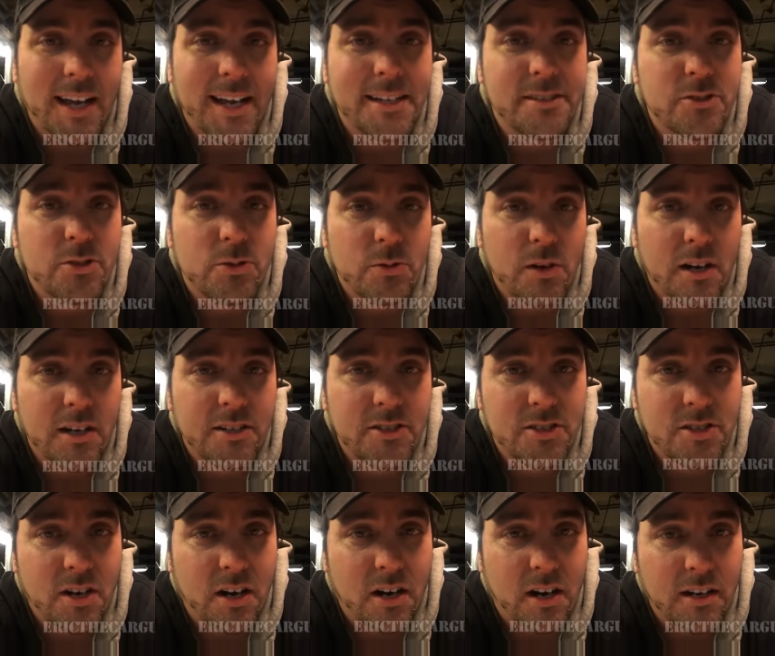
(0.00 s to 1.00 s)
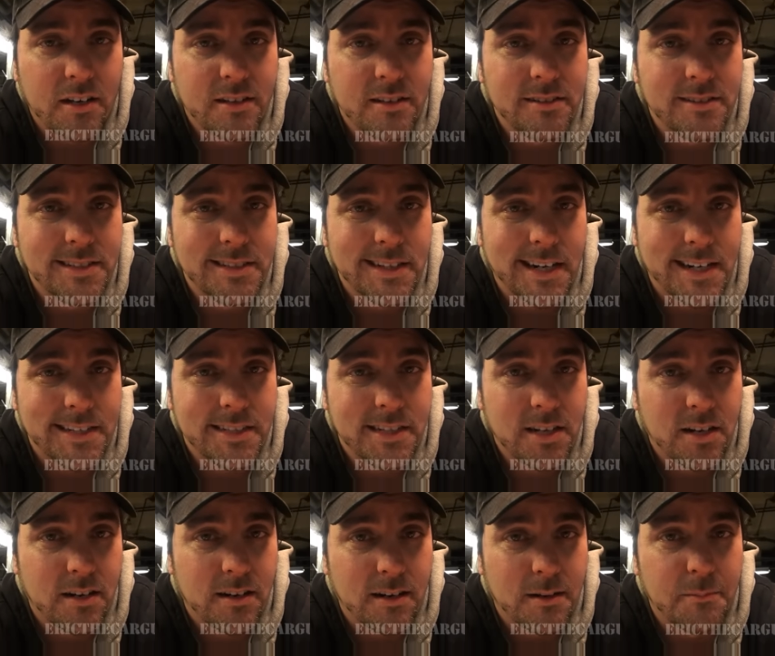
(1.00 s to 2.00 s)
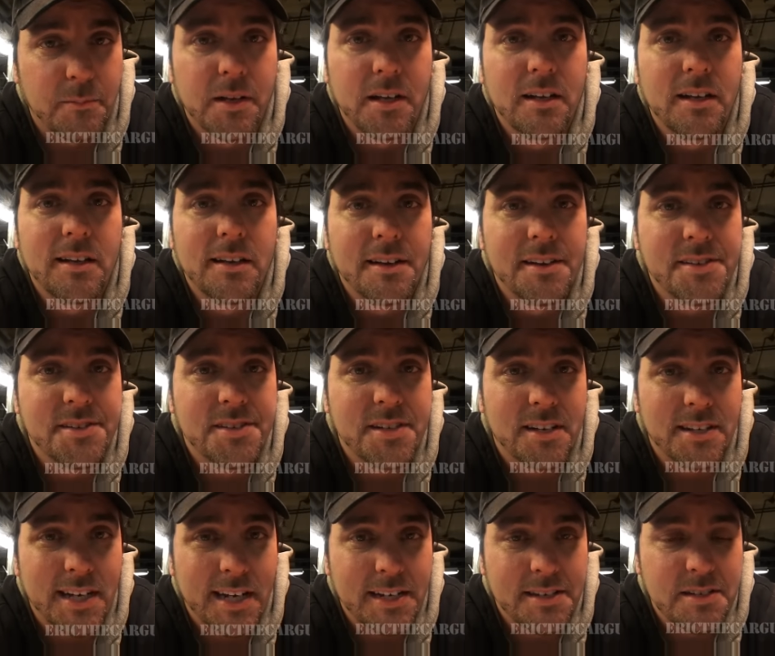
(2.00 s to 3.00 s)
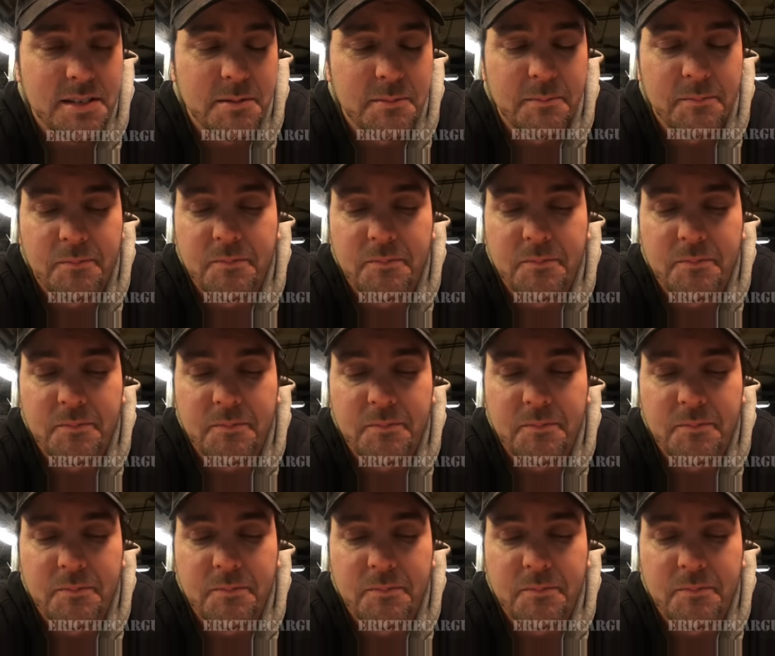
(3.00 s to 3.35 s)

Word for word: and Truck carandtrucktalk.com Sundays.